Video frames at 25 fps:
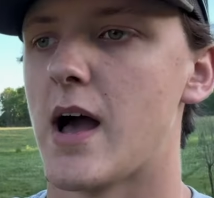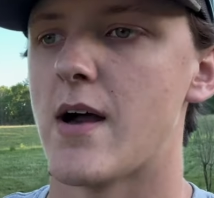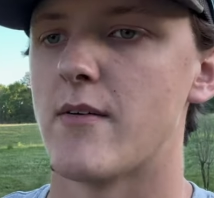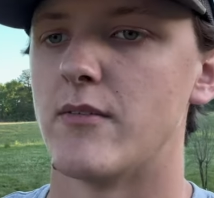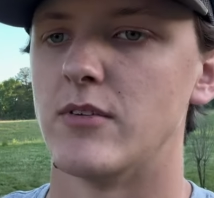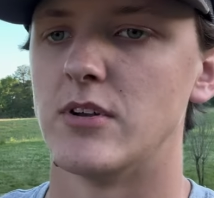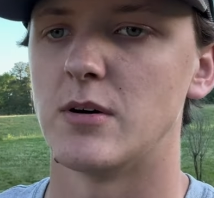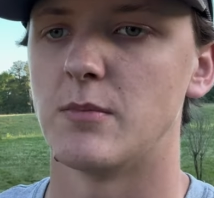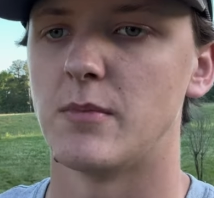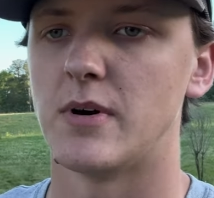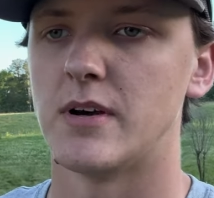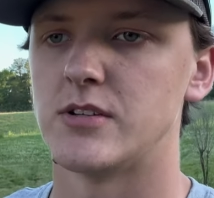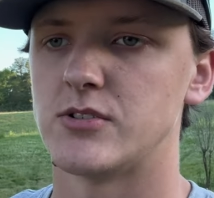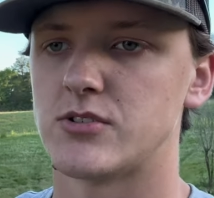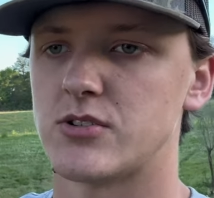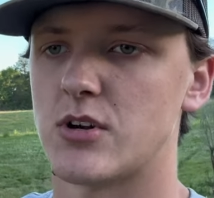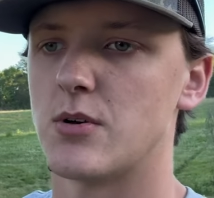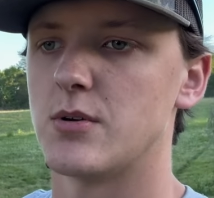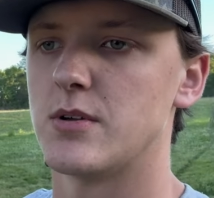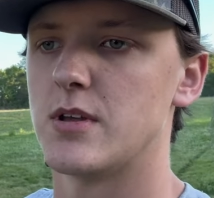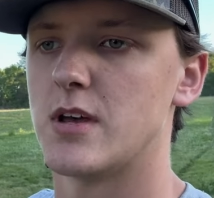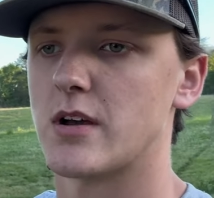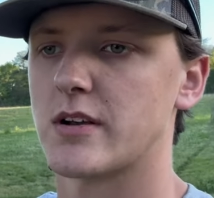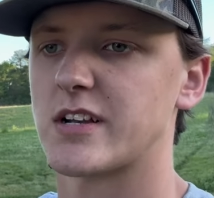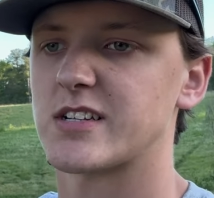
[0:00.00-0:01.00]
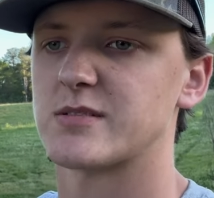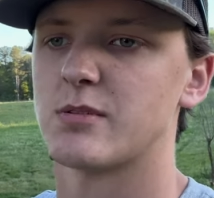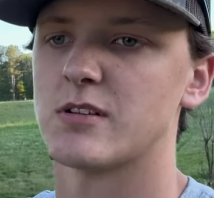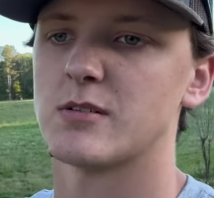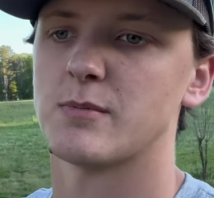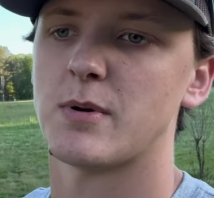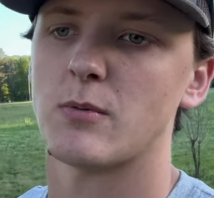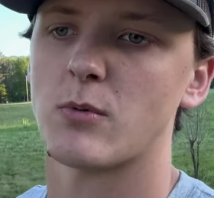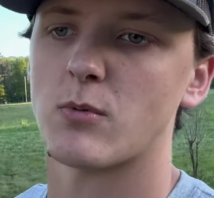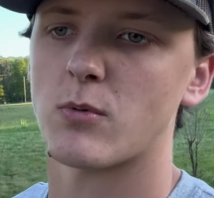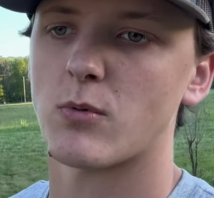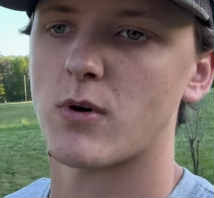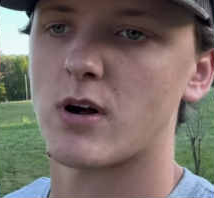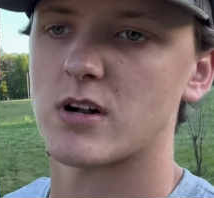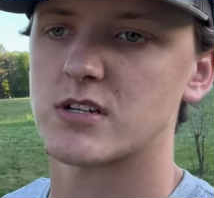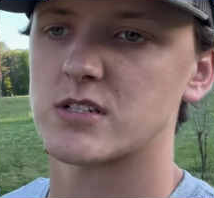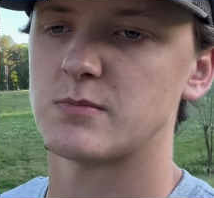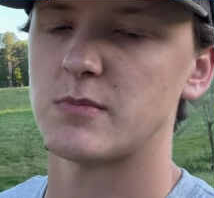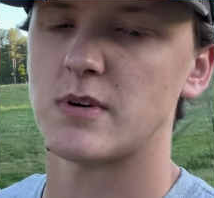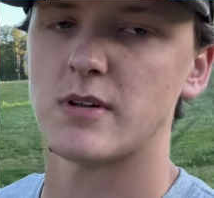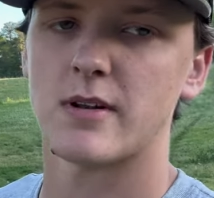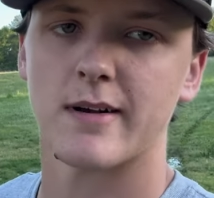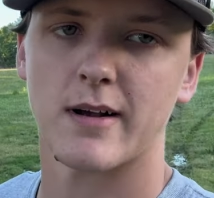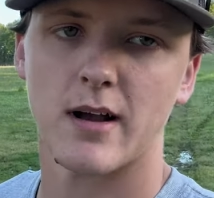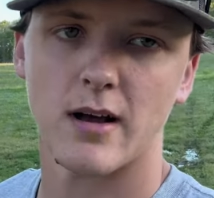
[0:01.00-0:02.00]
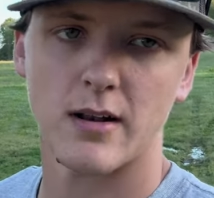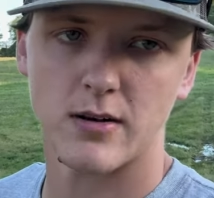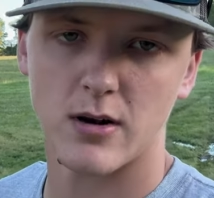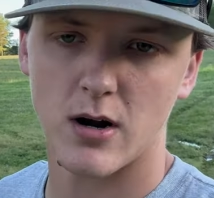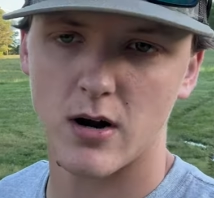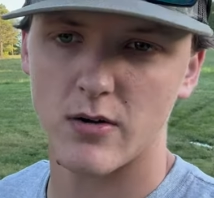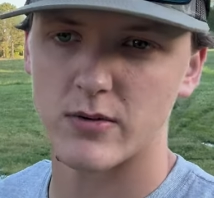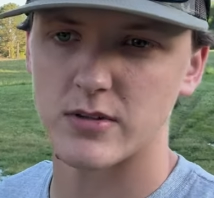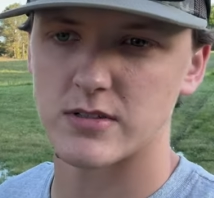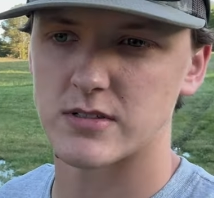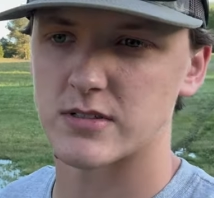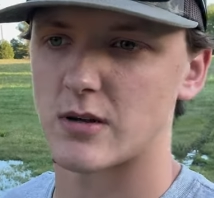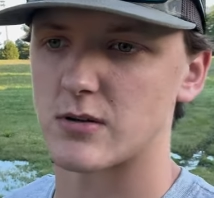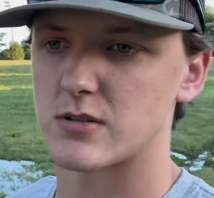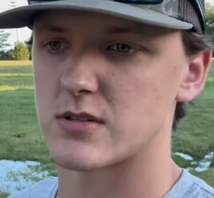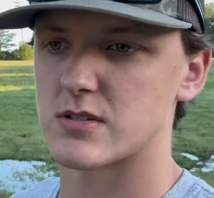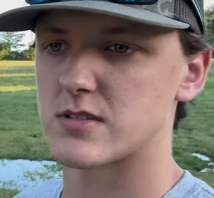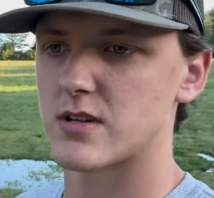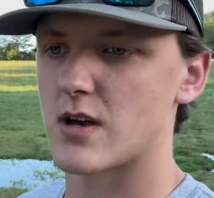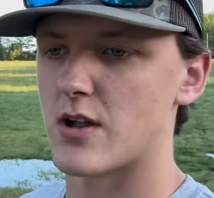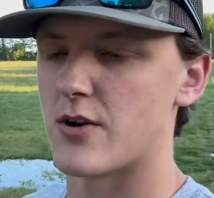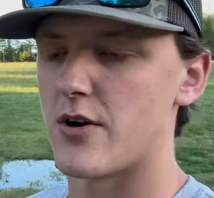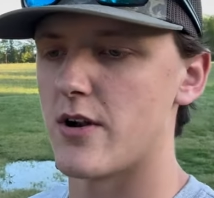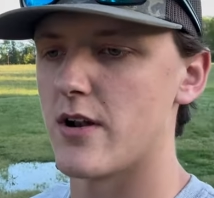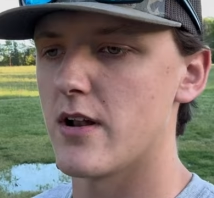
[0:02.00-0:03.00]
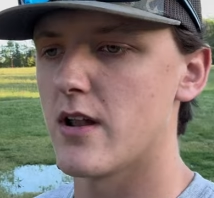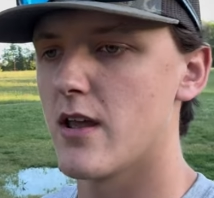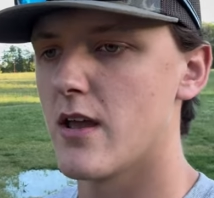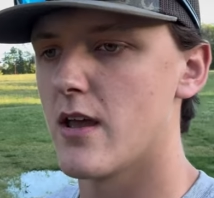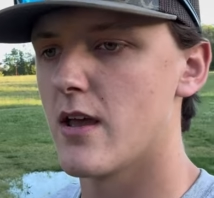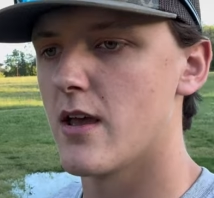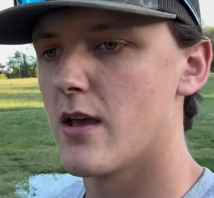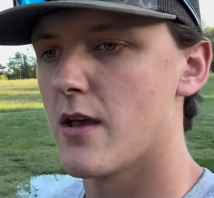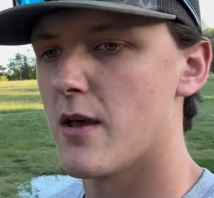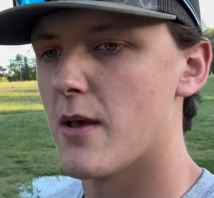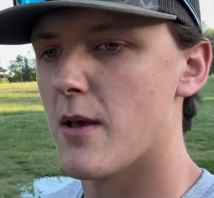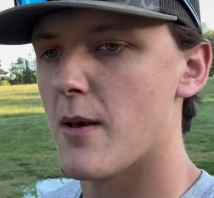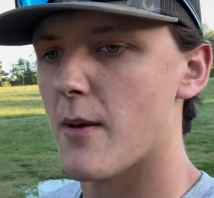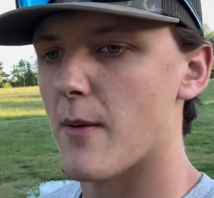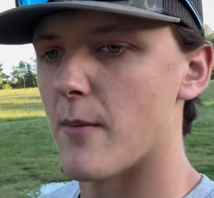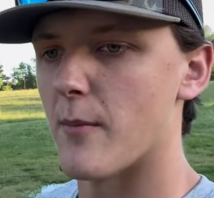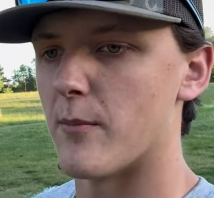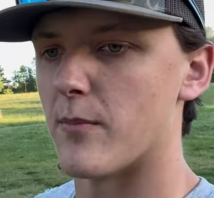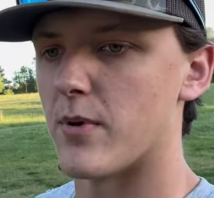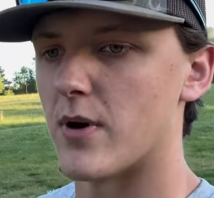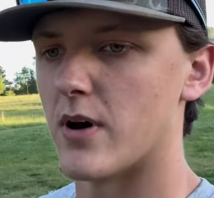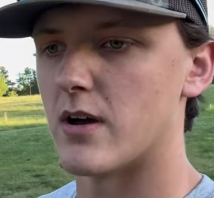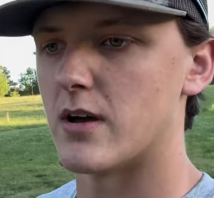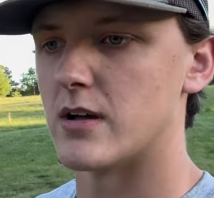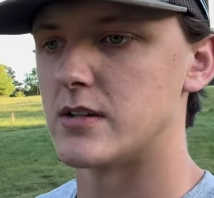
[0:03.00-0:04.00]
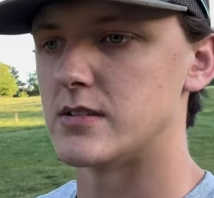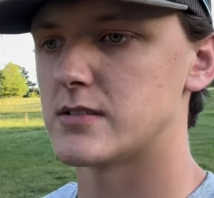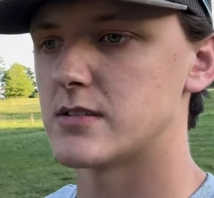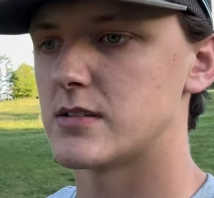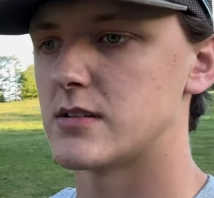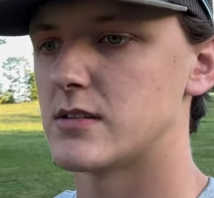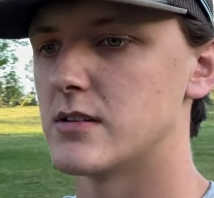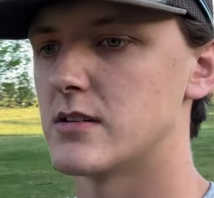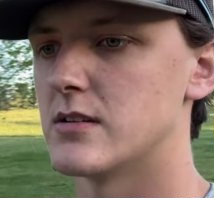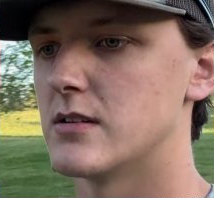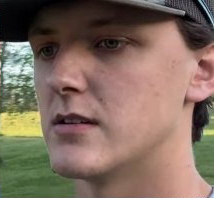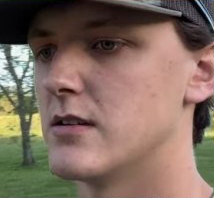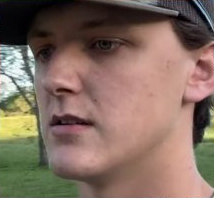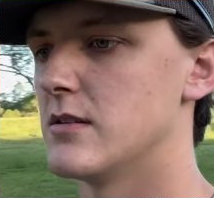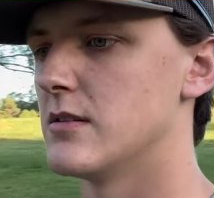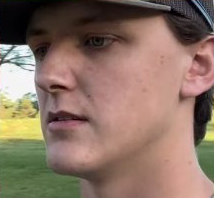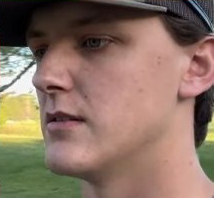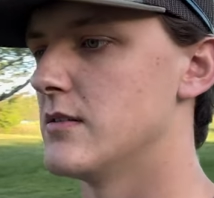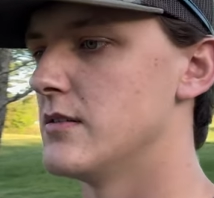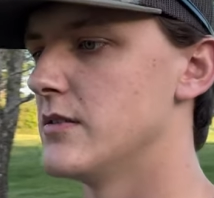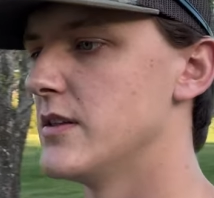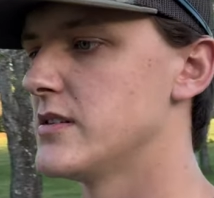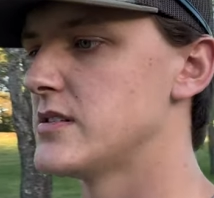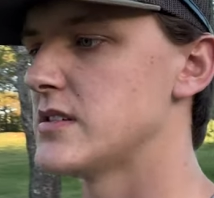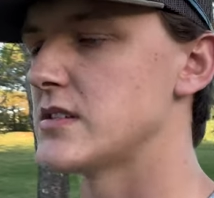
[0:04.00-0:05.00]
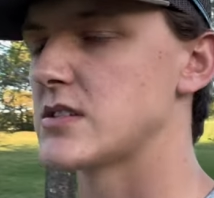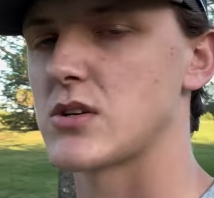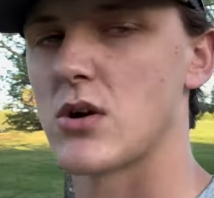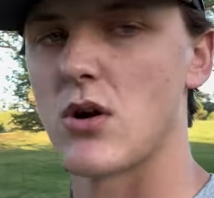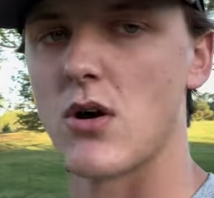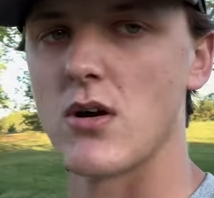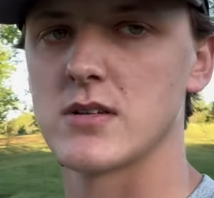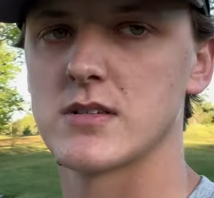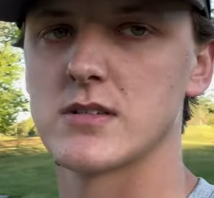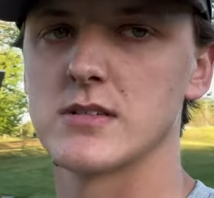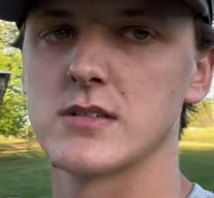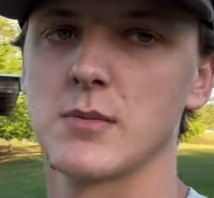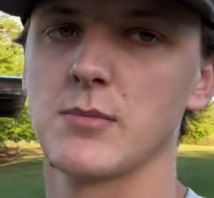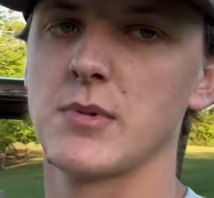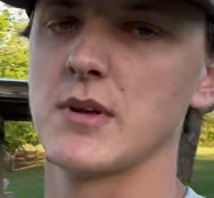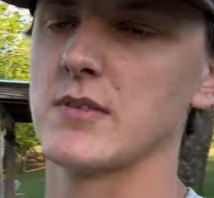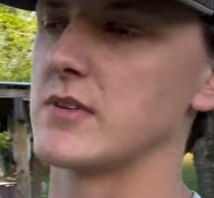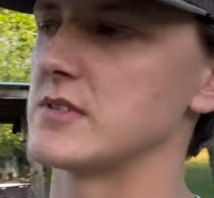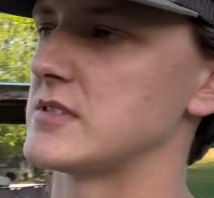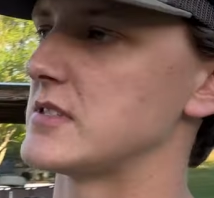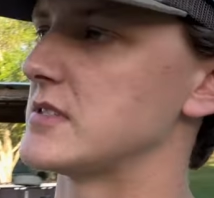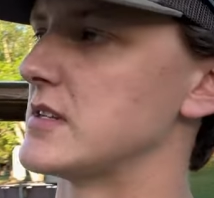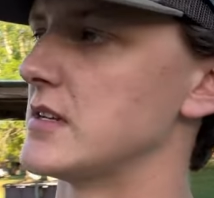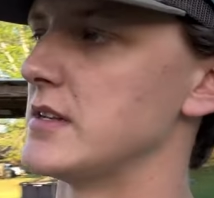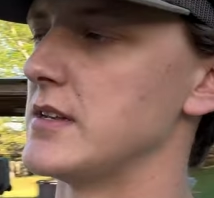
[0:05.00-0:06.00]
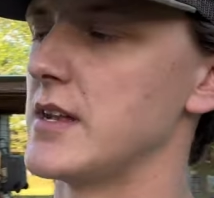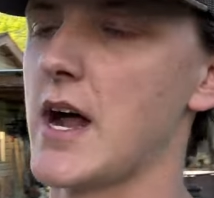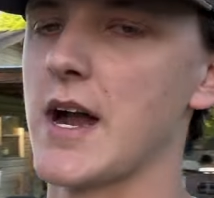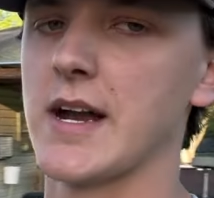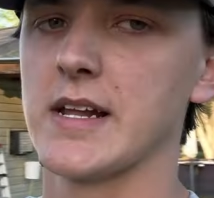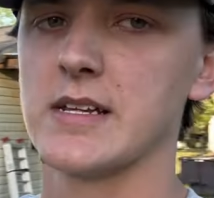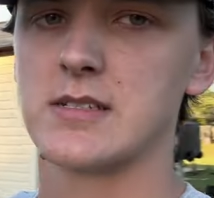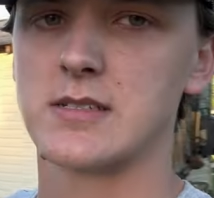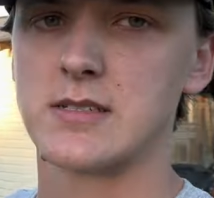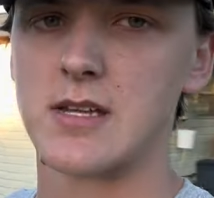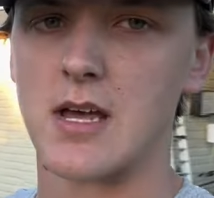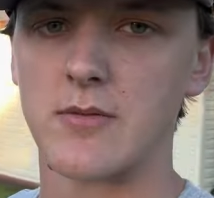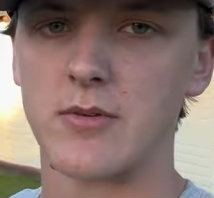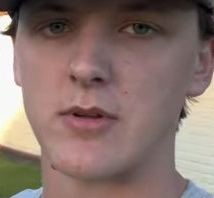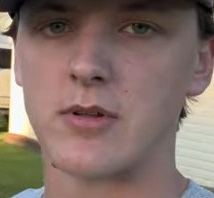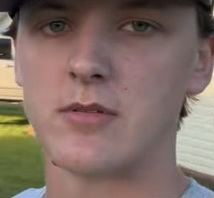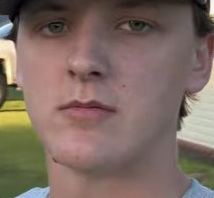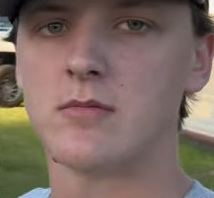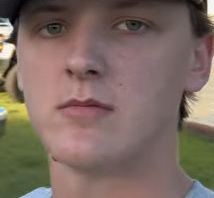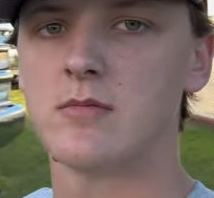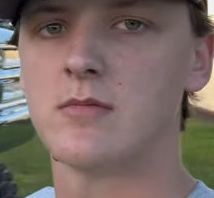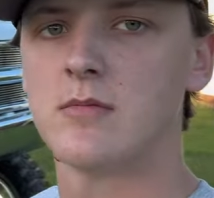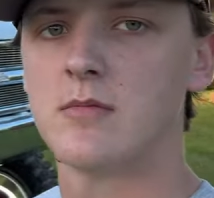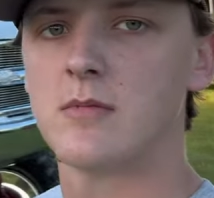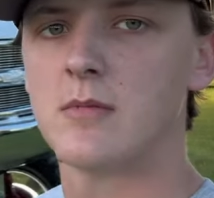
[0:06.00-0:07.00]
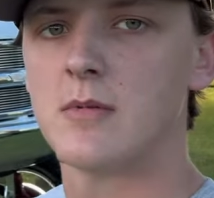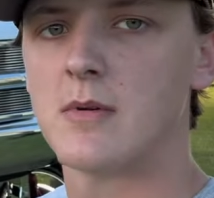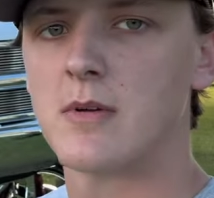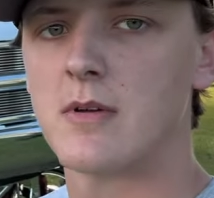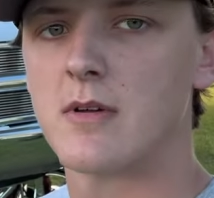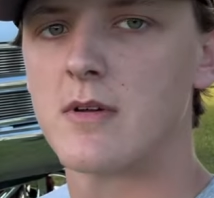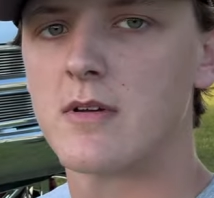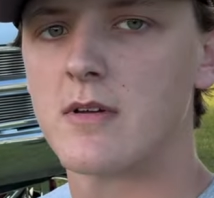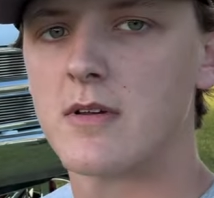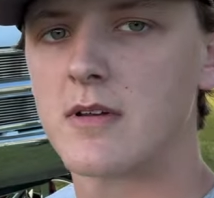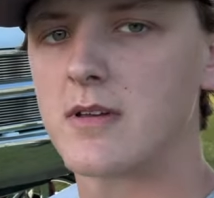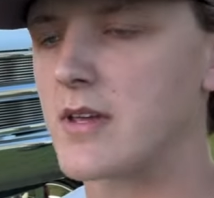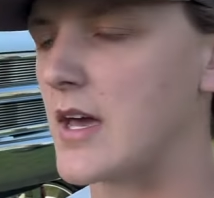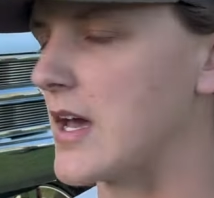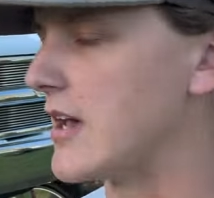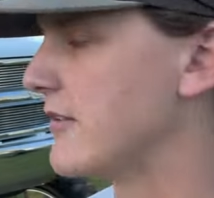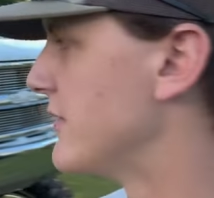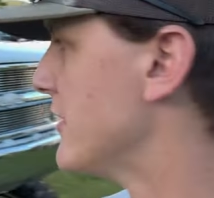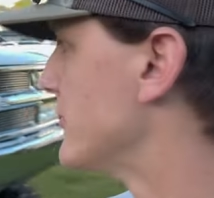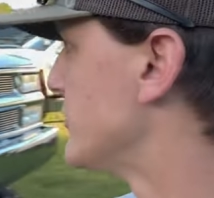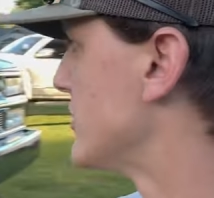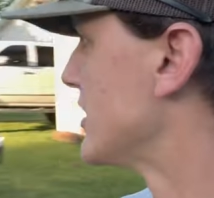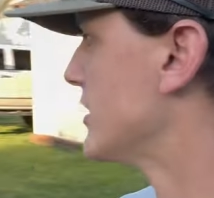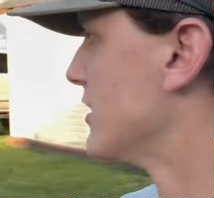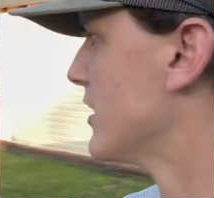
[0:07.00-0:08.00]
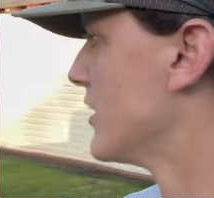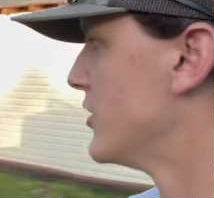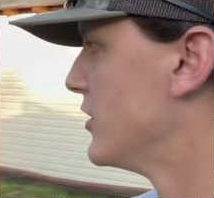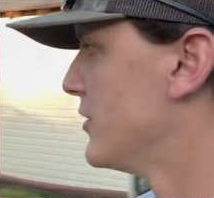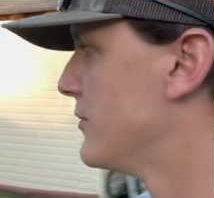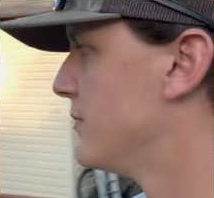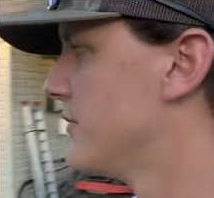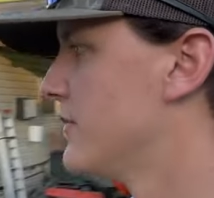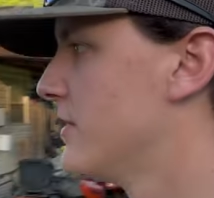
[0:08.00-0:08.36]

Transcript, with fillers: haven't done my intro yet because a lot of people were watching me and I got nervous and I was stuttering. But this is Carson's. I believe this is a 97 K1500.